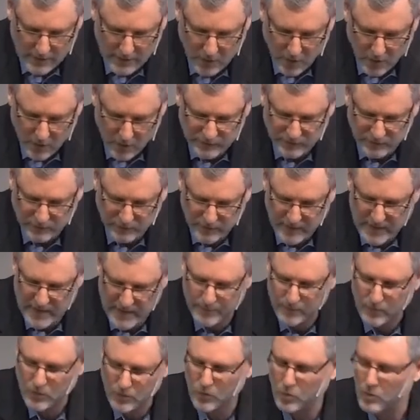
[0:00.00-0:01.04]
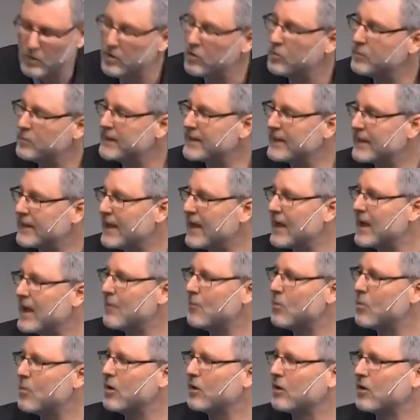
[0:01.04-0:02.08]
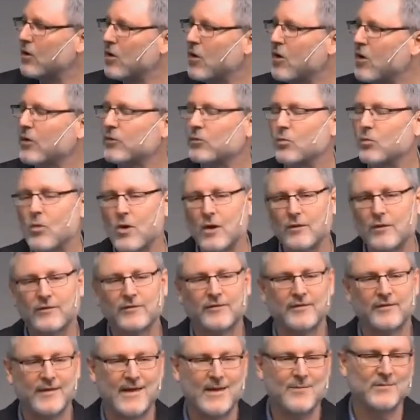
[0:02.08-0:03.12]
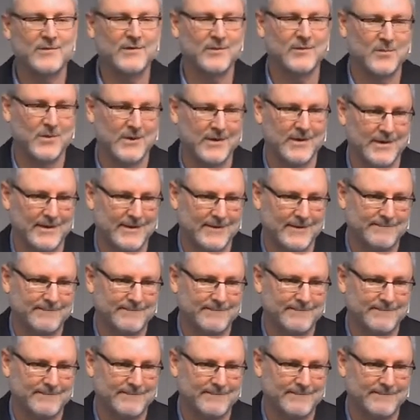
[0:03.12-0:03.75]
God's people will become what God wants them to be.